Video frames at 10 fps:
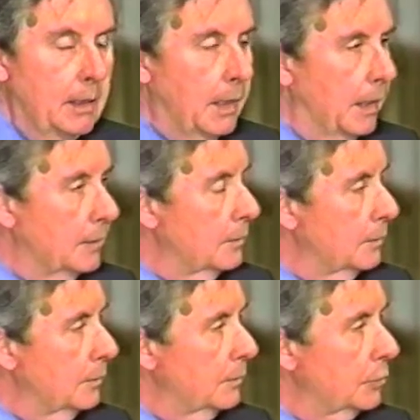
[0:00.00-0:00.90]
and
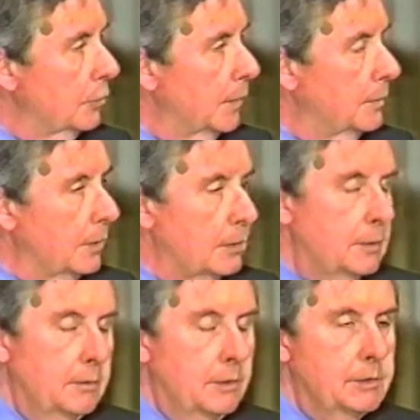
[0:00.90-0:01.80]

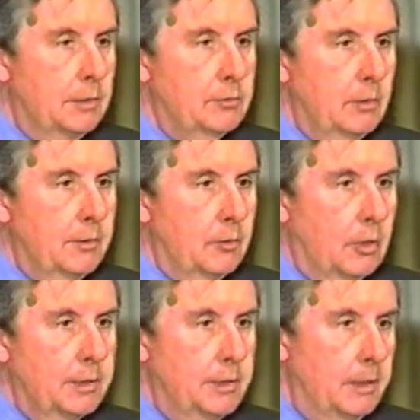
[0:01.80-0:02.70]
strengthened the central
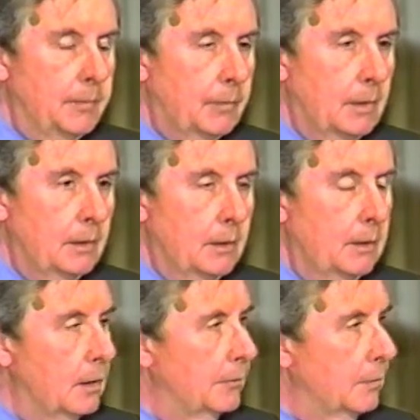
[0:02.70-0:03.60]
authority
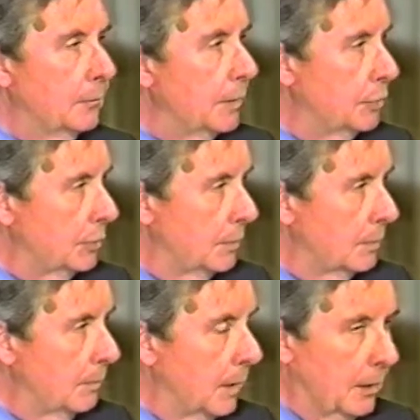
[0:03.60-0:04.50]
of the French
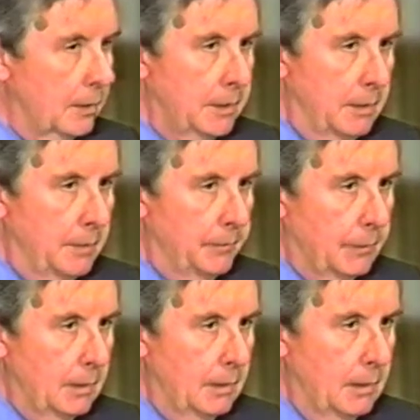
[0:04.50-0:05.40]
monarchy,
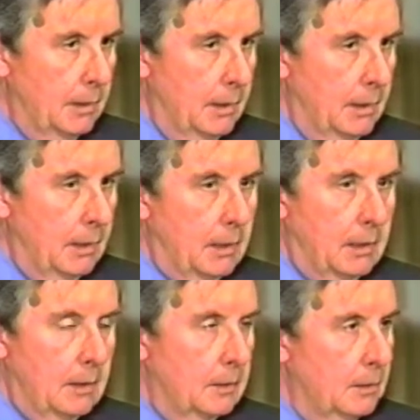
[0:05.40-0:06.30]

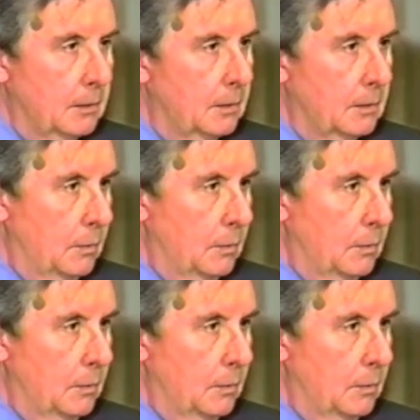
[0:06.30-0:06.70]
uh,